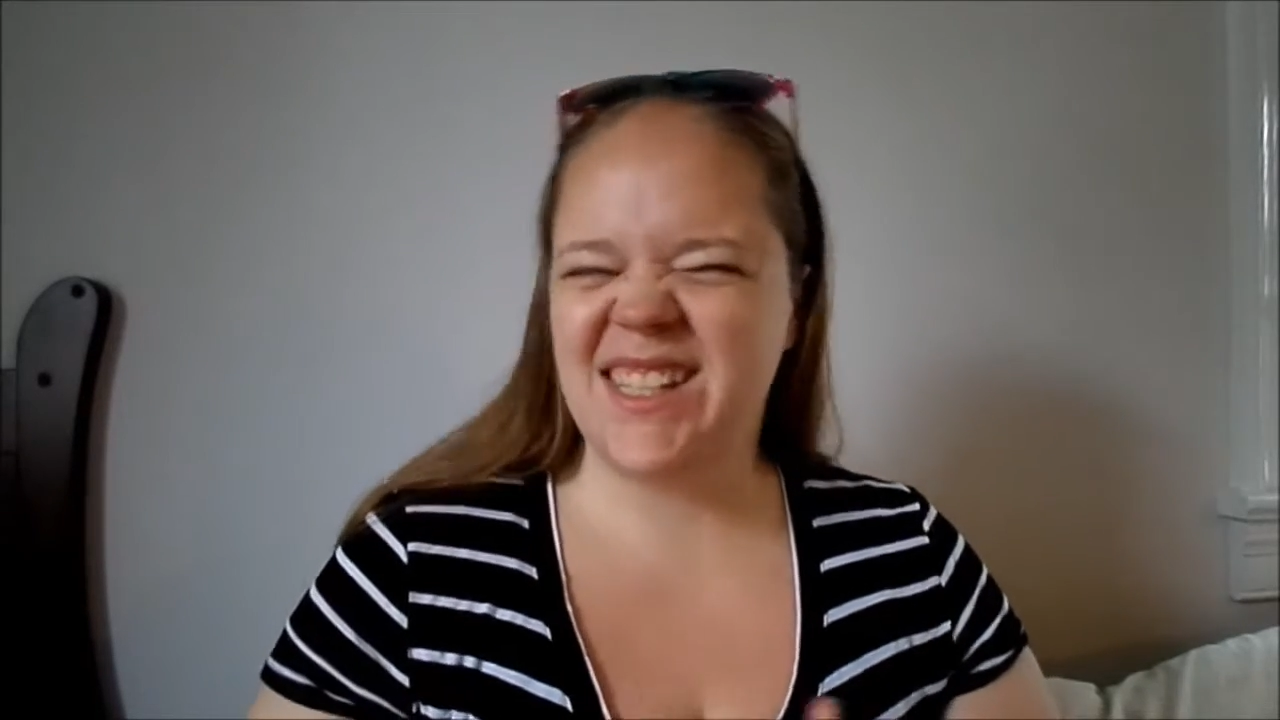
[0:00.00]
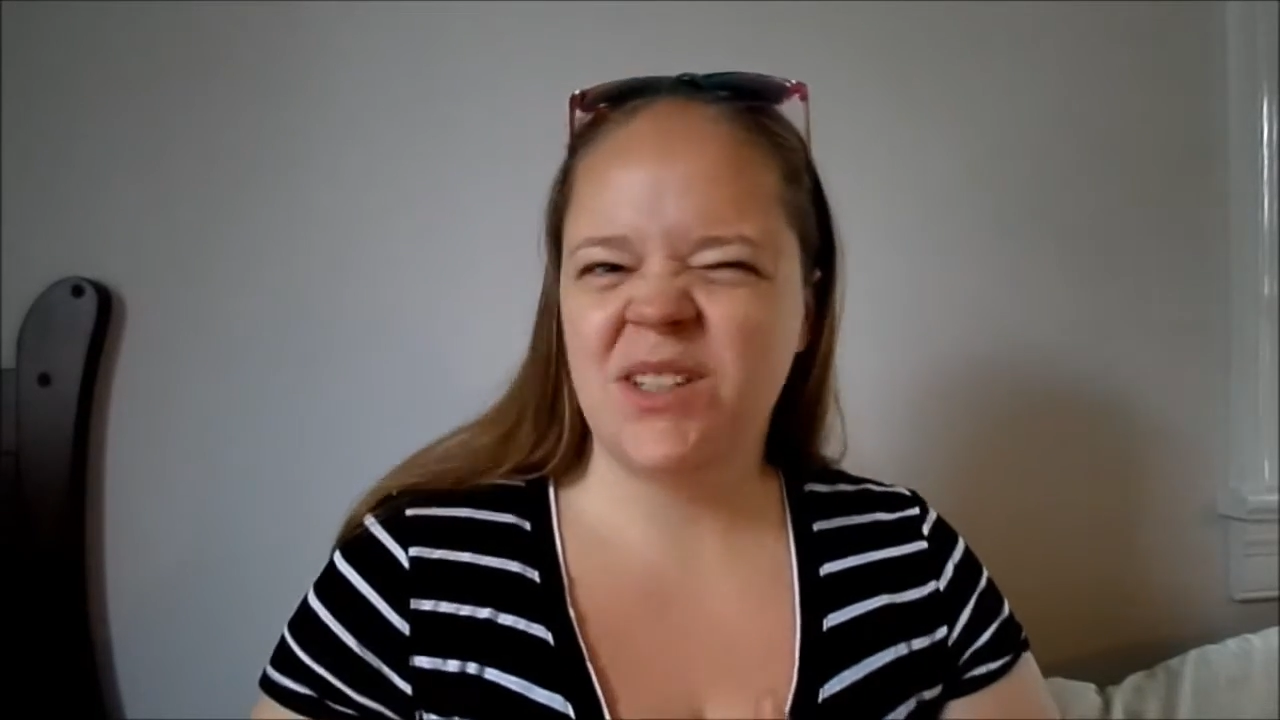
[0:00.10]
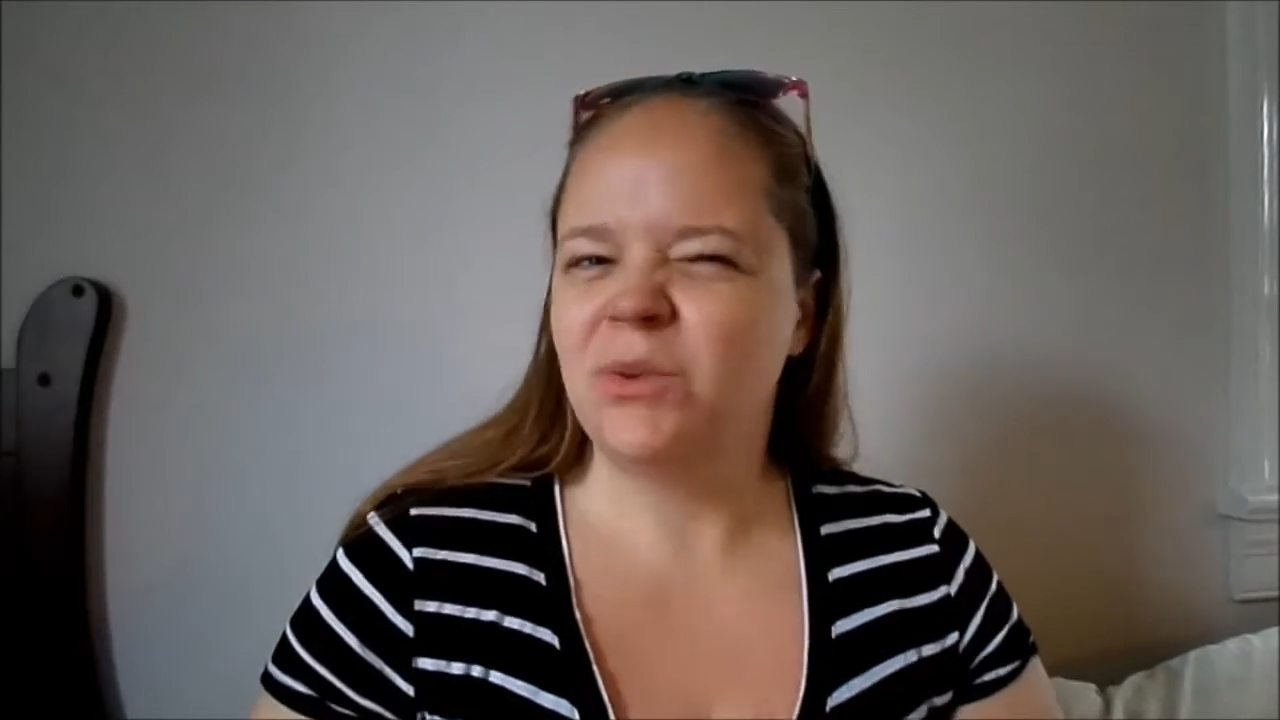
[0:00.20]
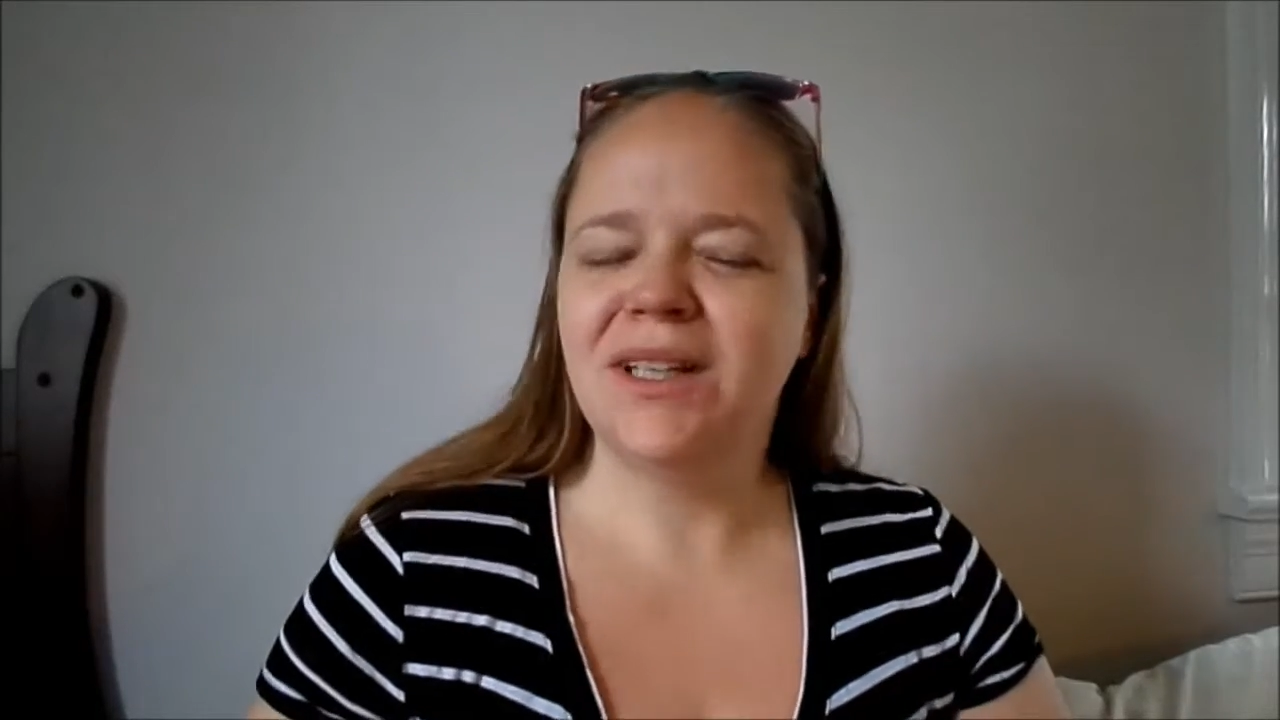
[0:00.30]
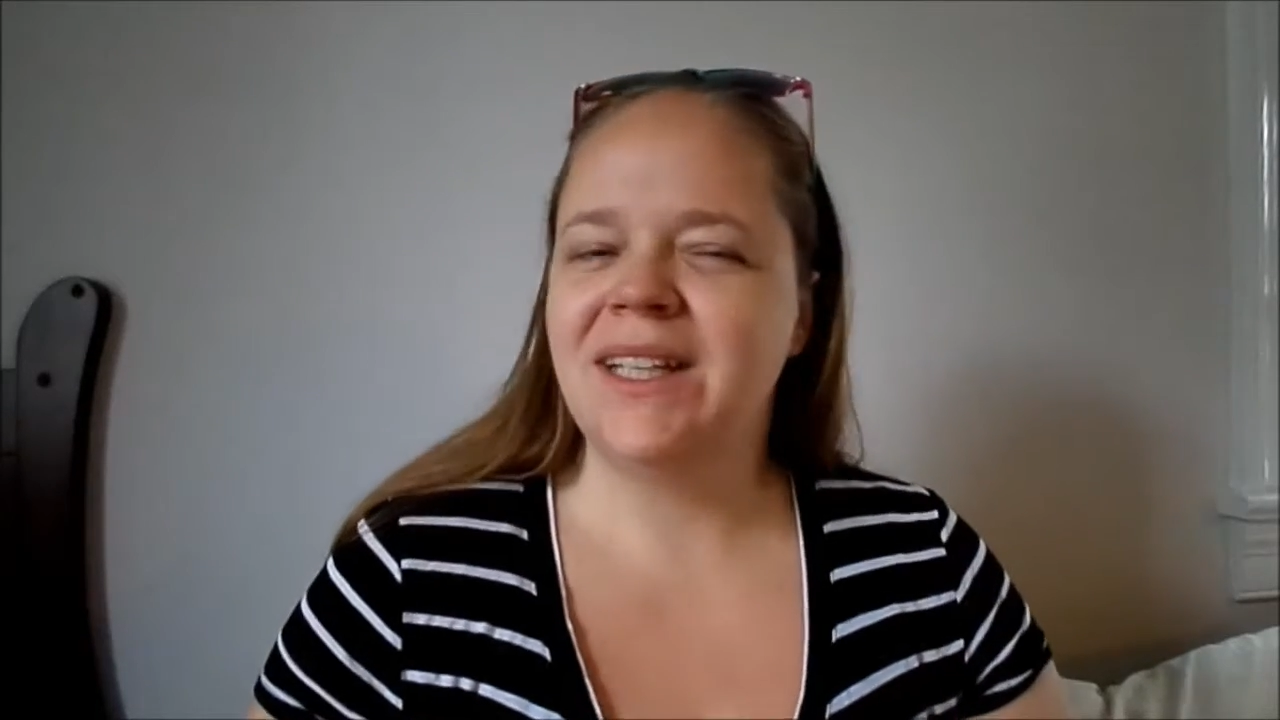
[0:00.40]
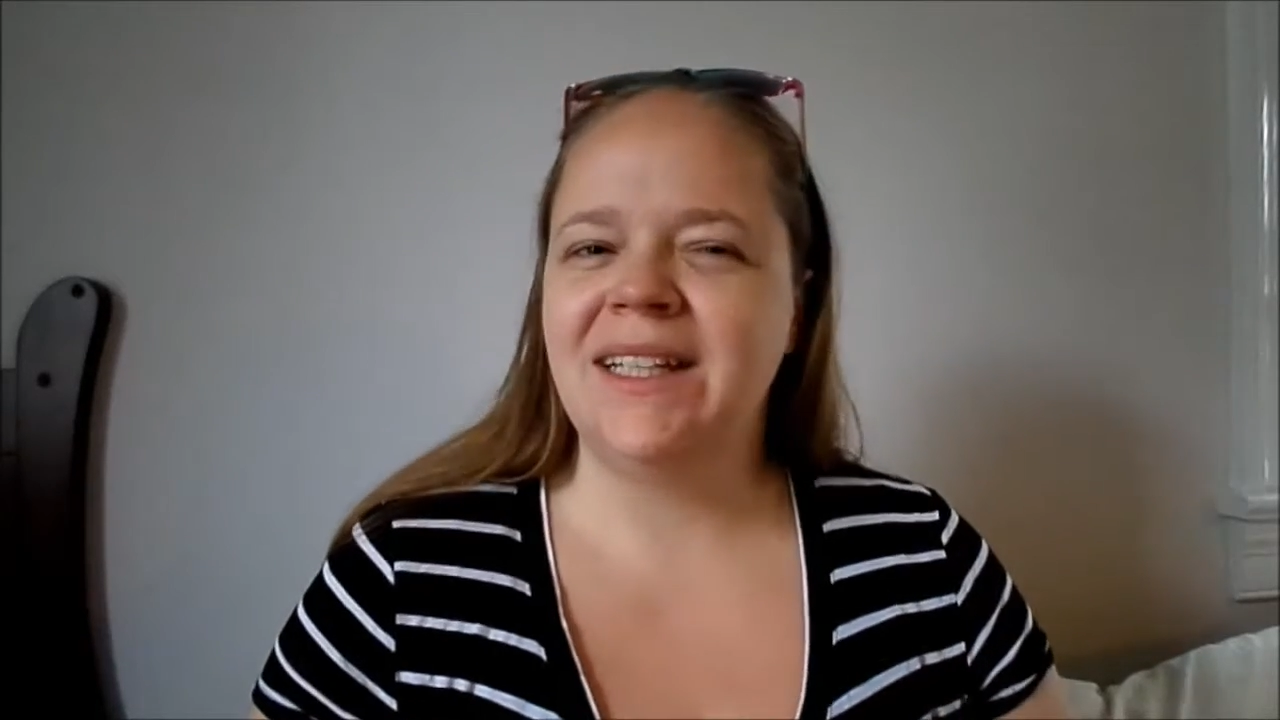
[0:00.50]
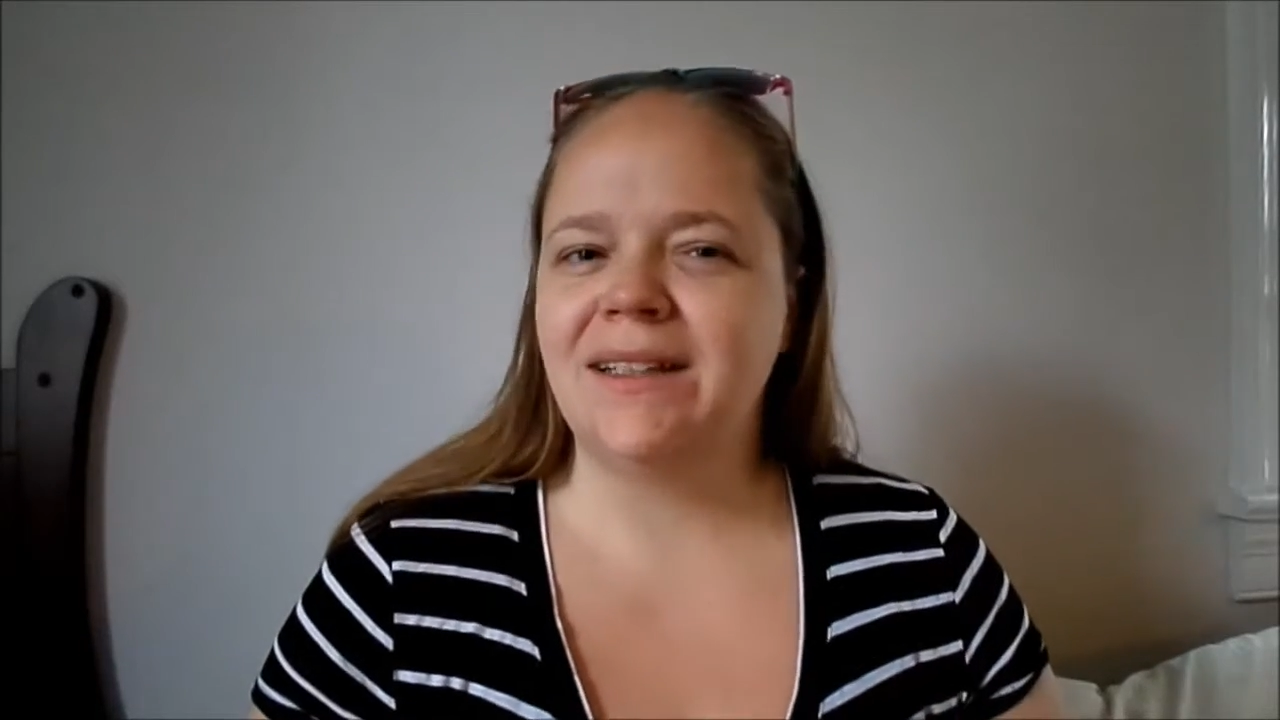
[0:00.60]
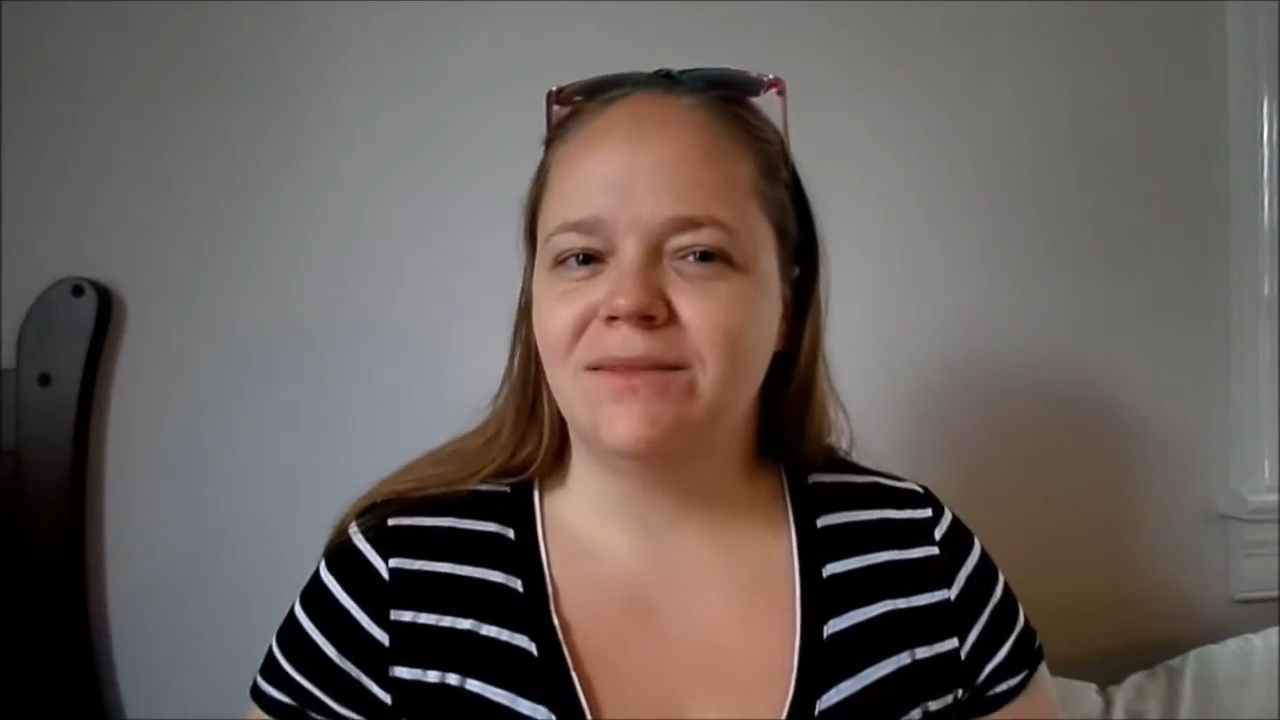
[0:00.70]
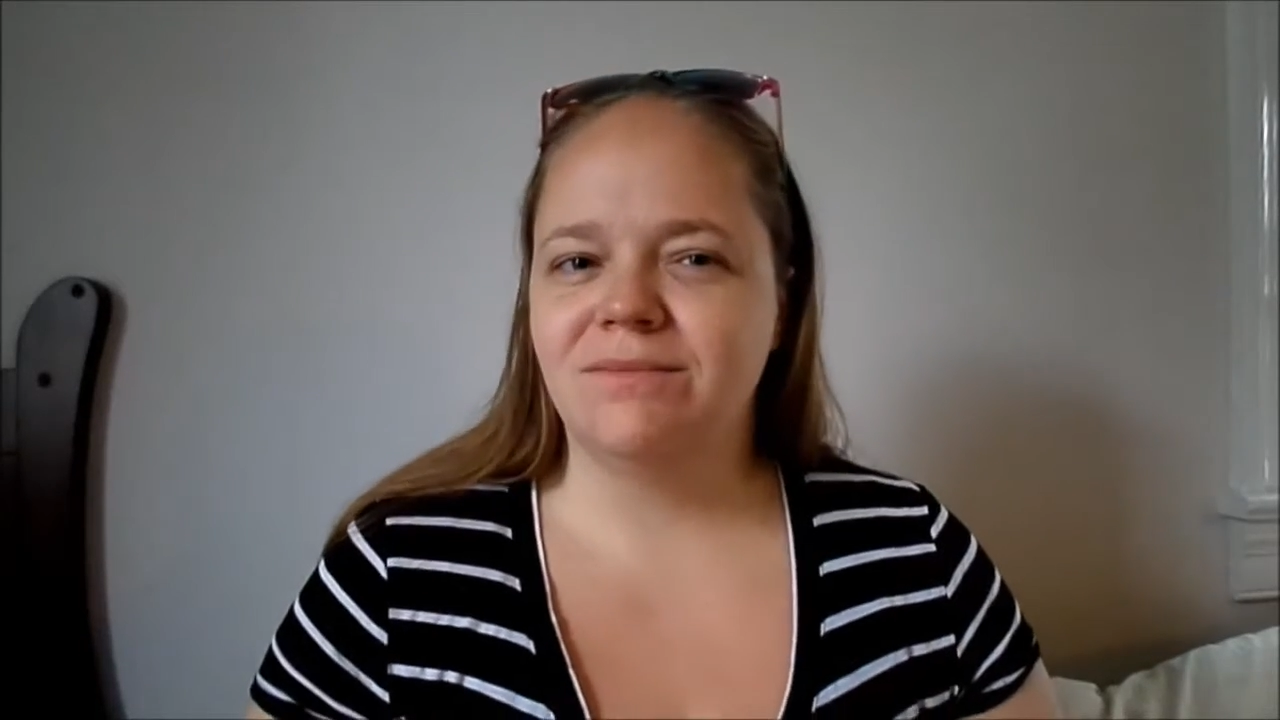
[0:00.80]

didn't really